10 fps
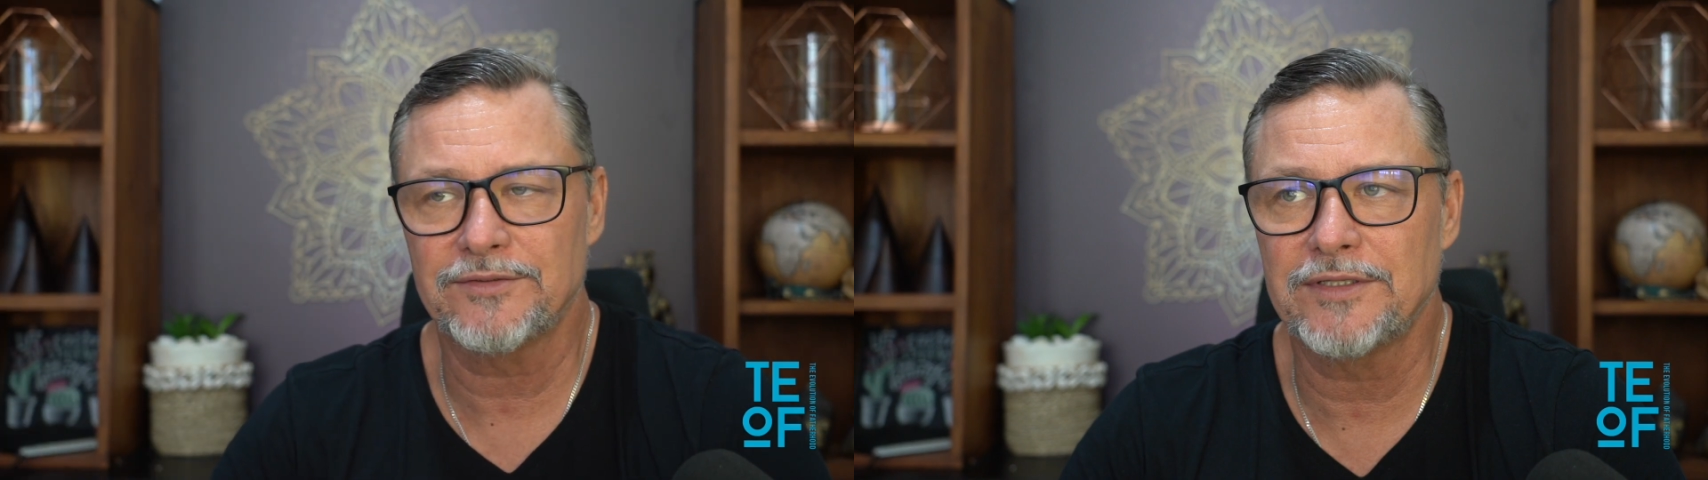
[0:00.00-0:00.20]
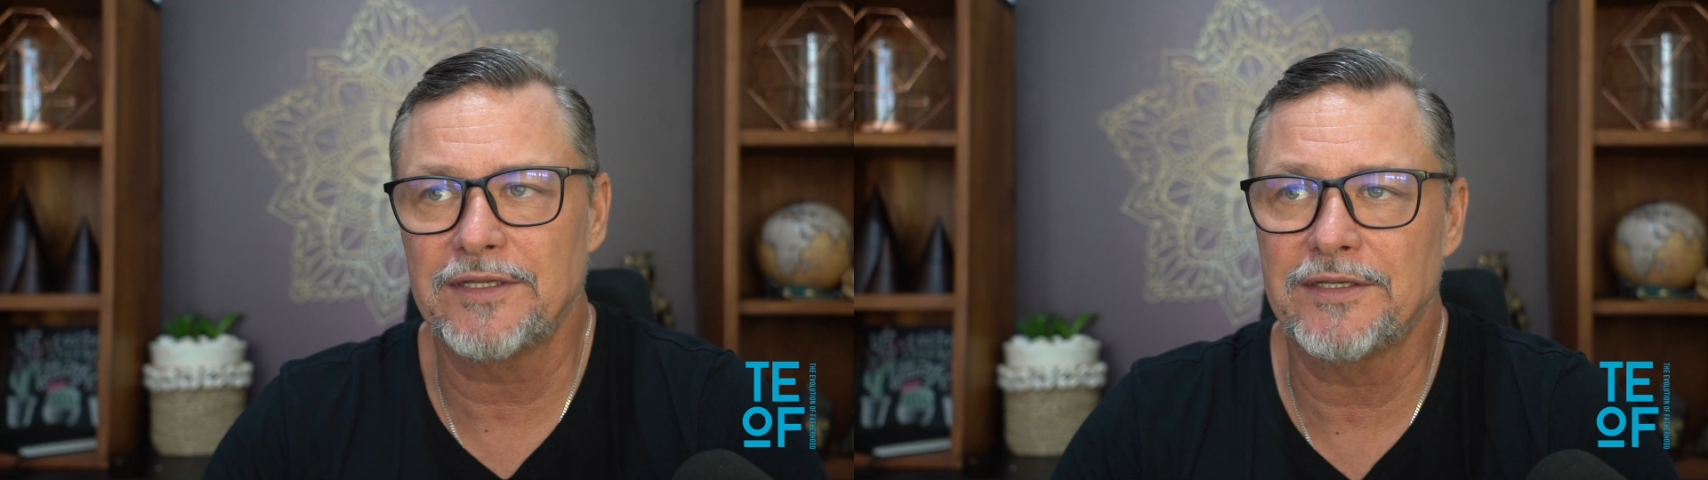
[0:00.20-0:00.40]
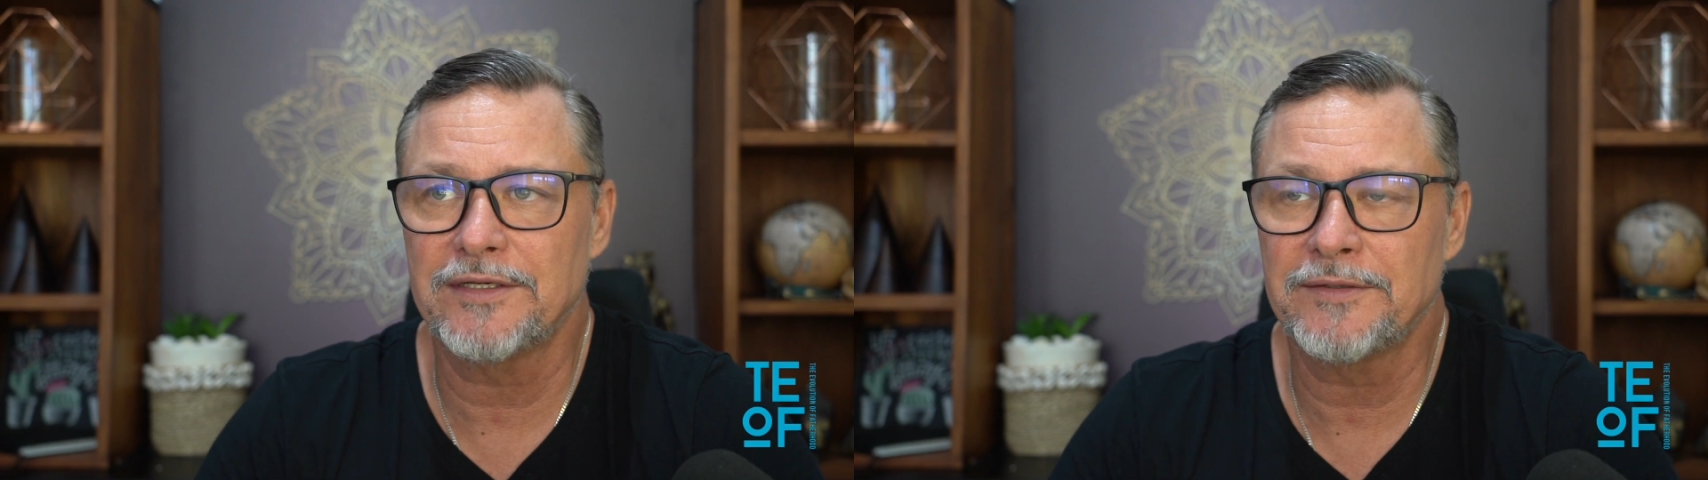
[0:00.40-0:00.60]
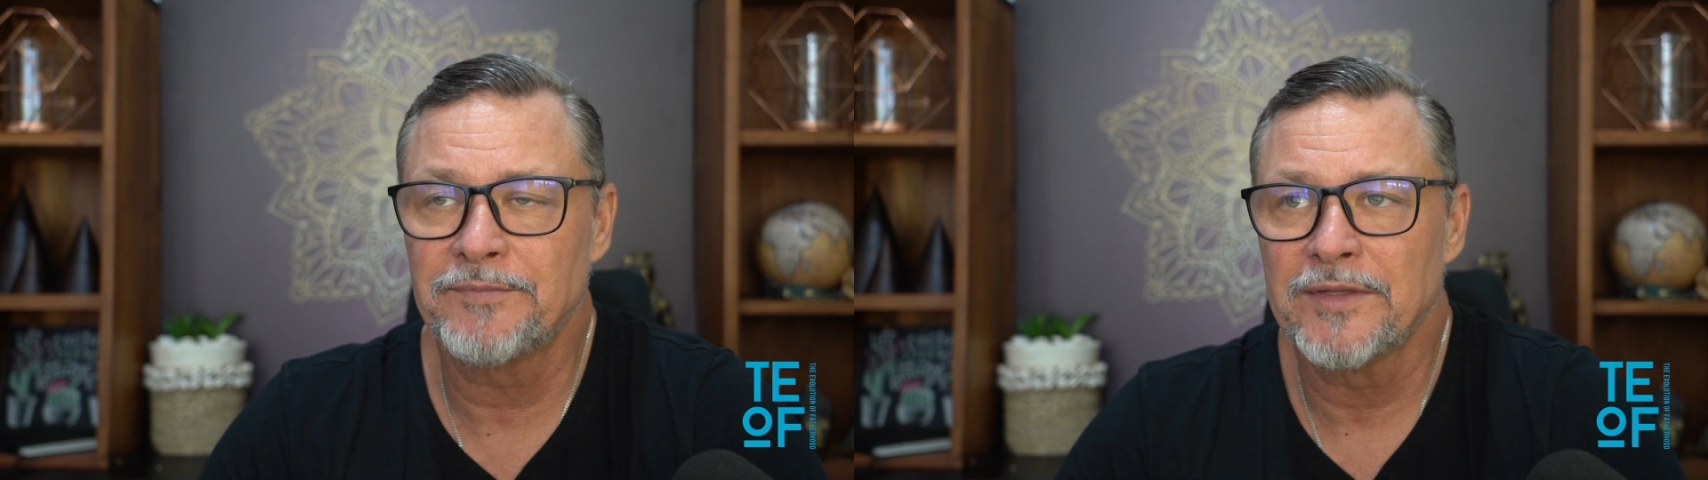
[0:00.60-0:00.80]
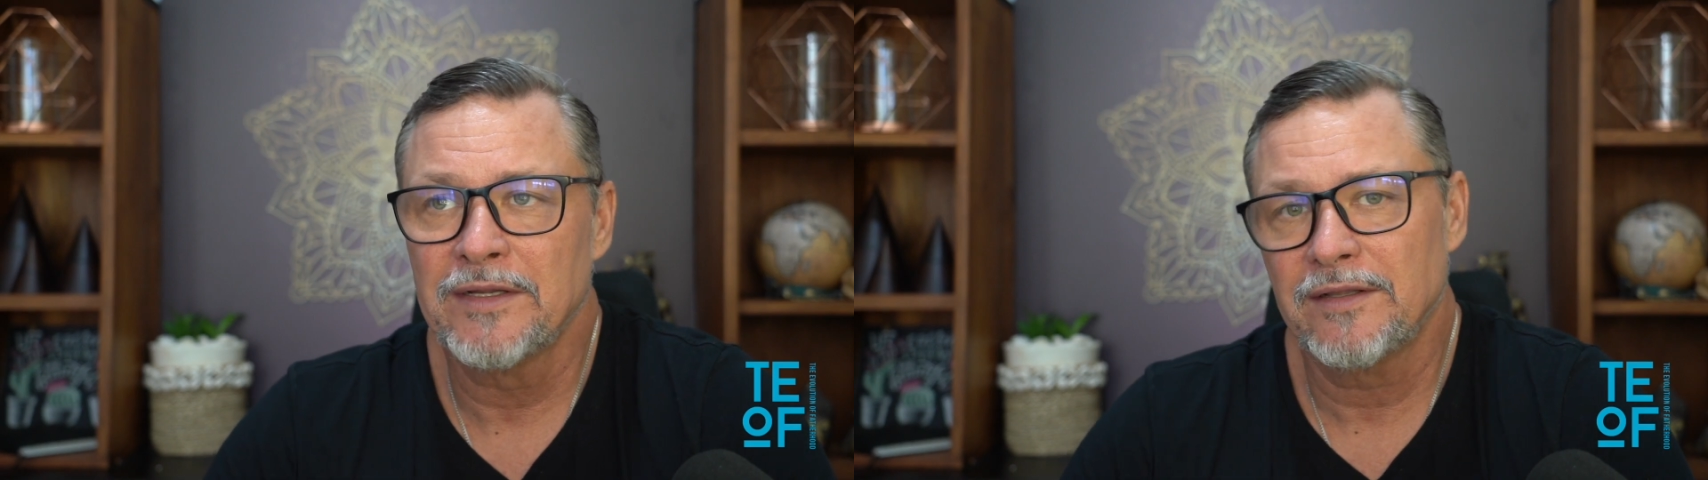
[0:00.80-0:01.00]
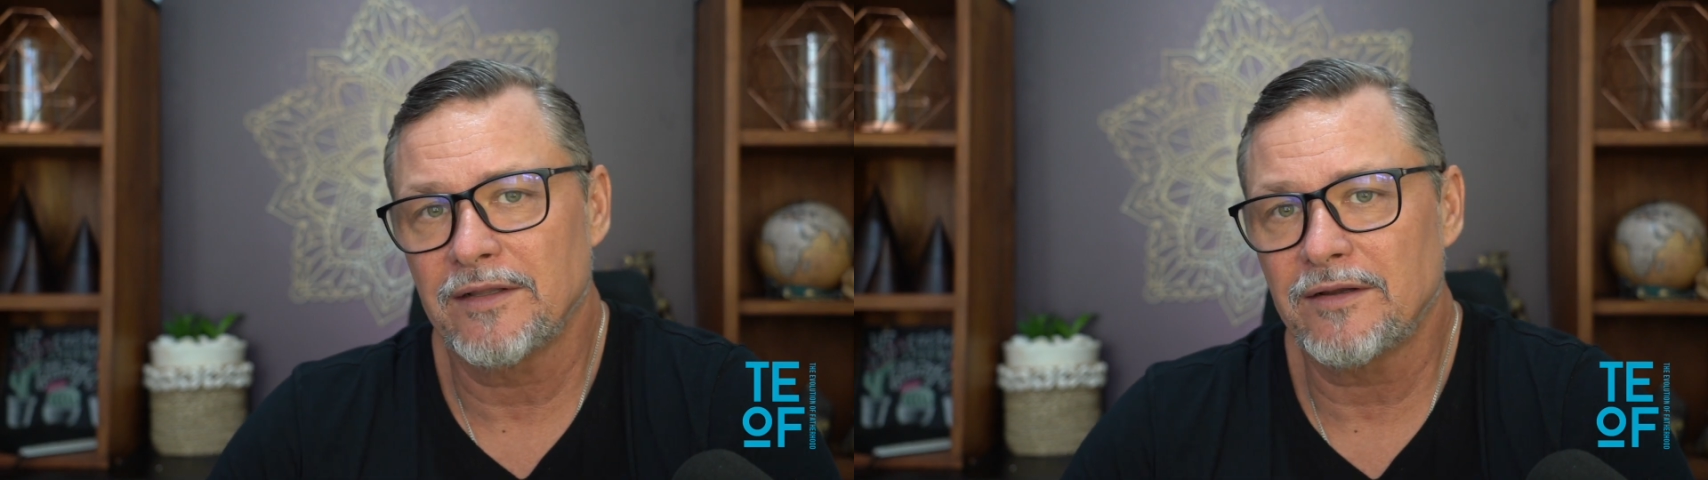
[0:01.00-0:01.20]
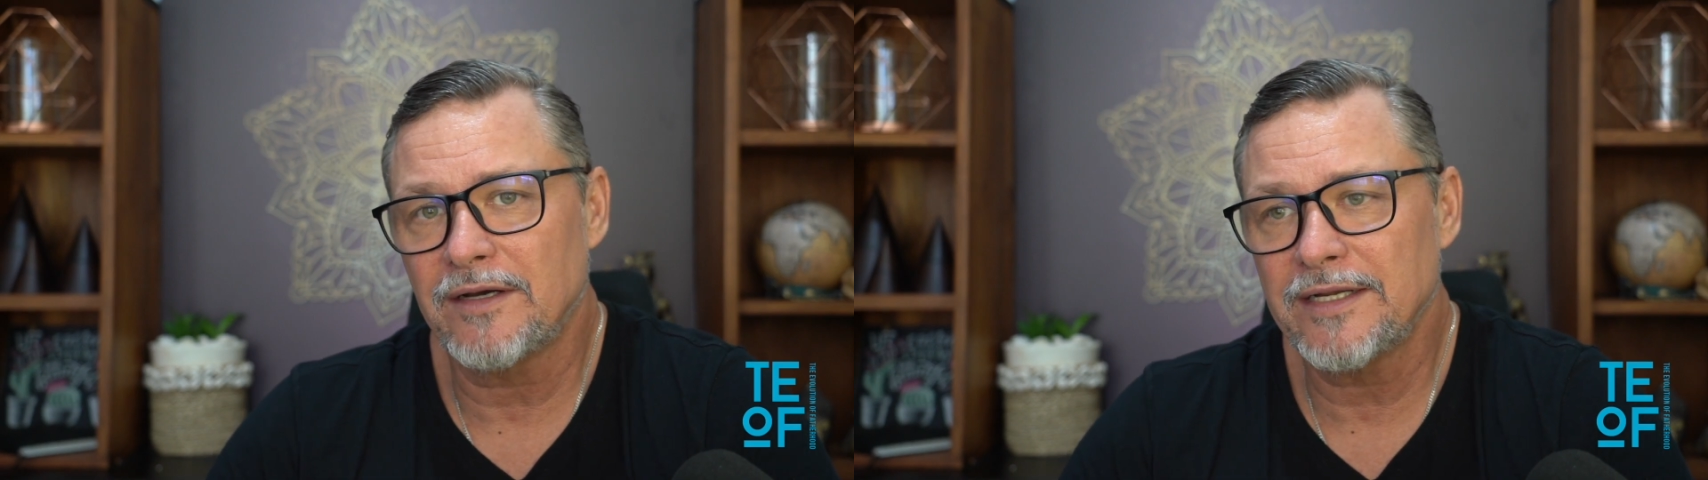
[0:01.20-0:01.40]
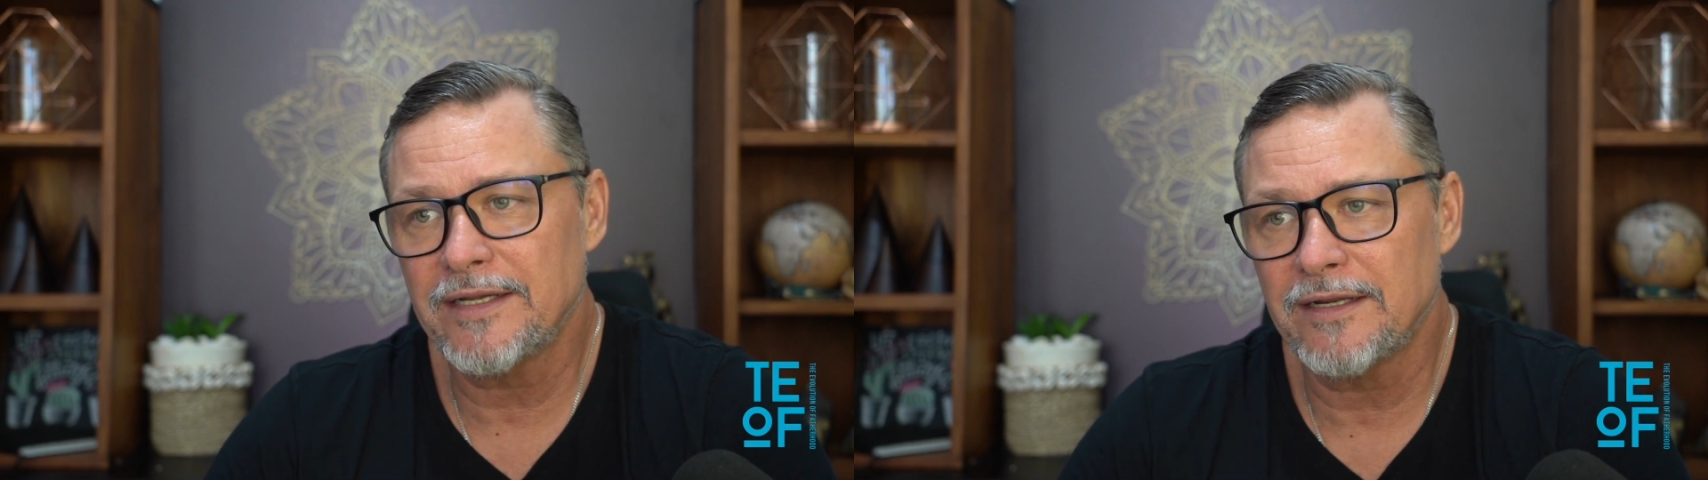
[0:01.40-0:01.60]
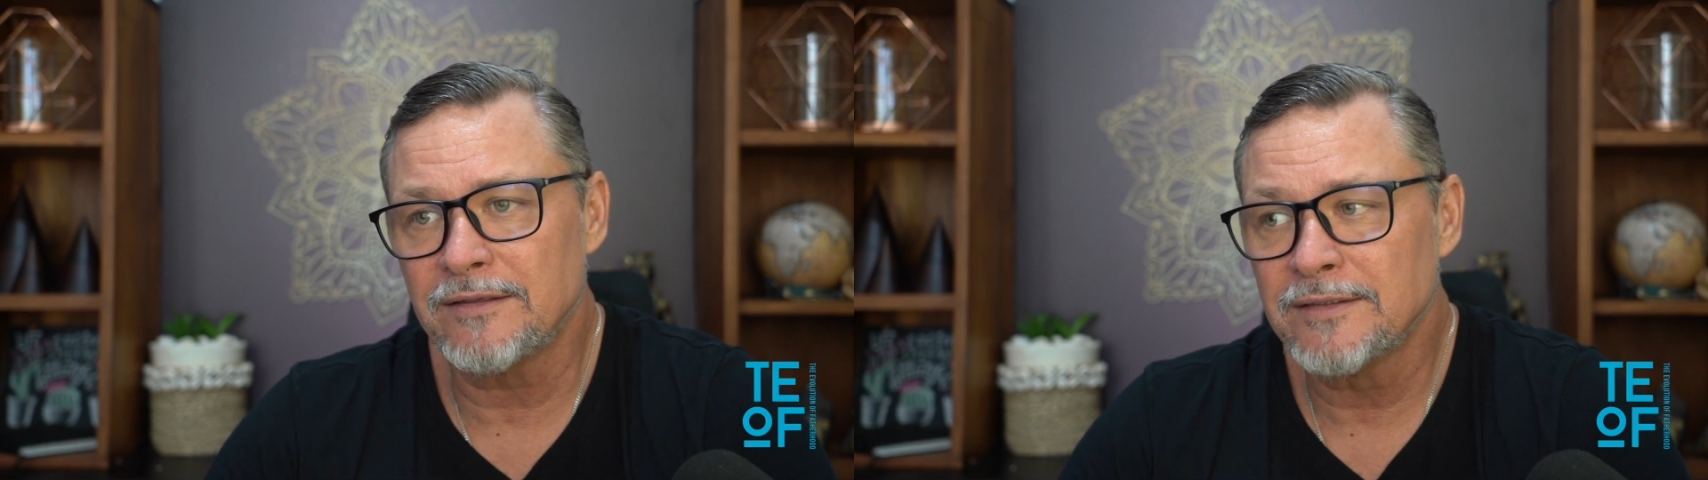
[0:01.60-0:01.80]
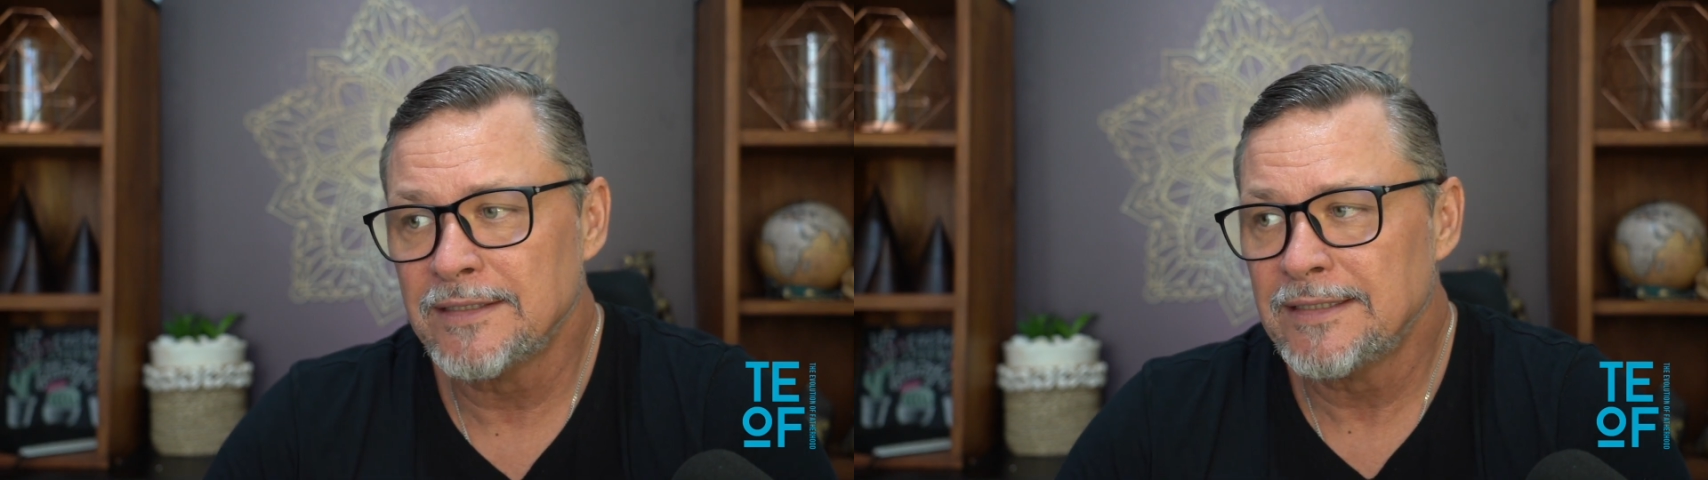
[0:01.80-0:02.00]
the guide now,